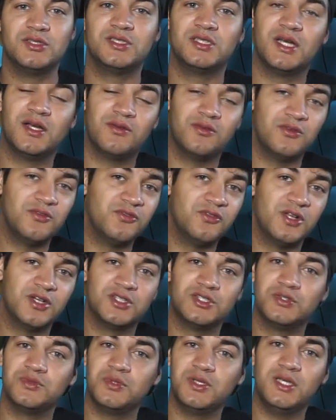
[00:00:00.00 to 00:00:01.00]
That will
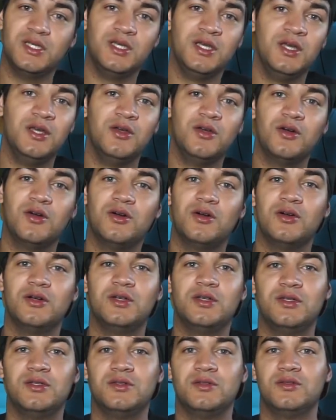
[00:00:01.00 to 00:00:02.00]
fluctuate
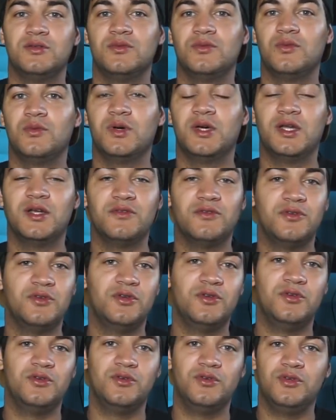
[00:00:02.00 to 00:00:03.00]
on
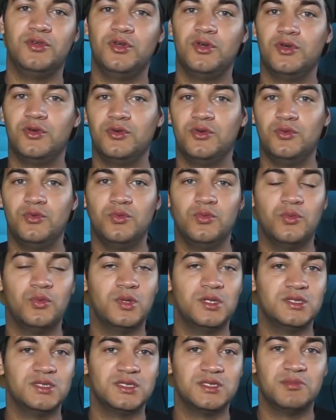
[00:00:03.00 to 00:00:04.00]
whatever you
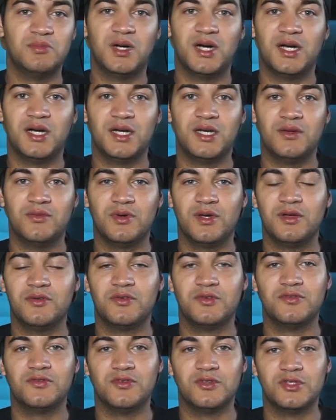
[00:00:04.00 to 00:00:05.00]
want to buy,
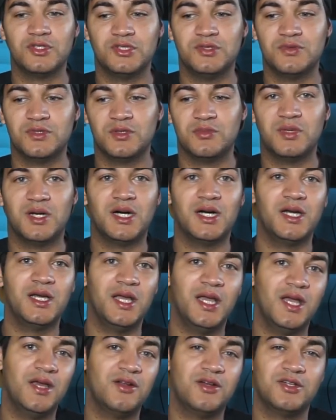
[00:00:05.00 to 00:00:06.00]
whatever forks you want to buy.
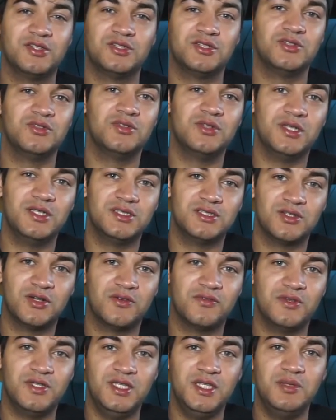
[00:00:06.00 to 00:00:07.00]
And also it's
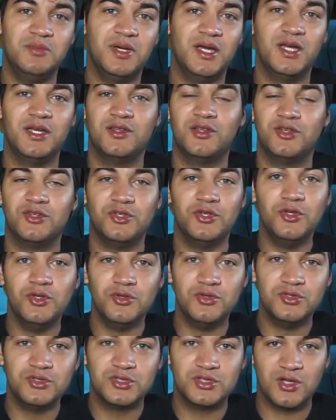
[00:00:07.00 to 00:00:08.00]
off of eBay. They're
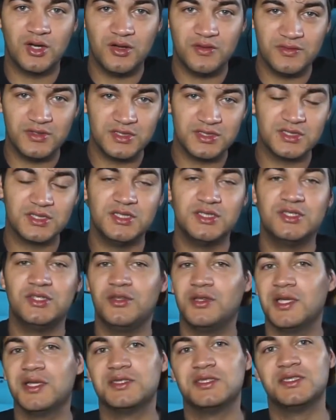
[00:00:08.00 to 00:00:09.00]
used, obviously,
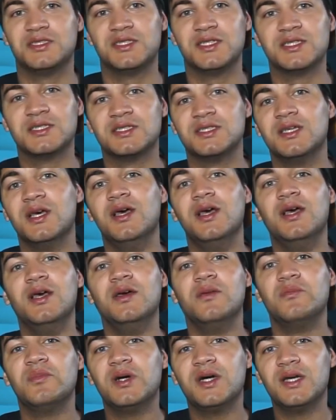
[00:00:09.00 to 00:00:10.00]
2006.
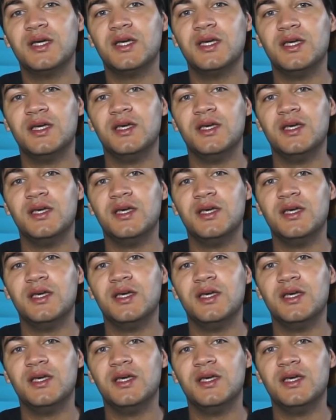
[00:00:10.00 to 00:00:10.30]
But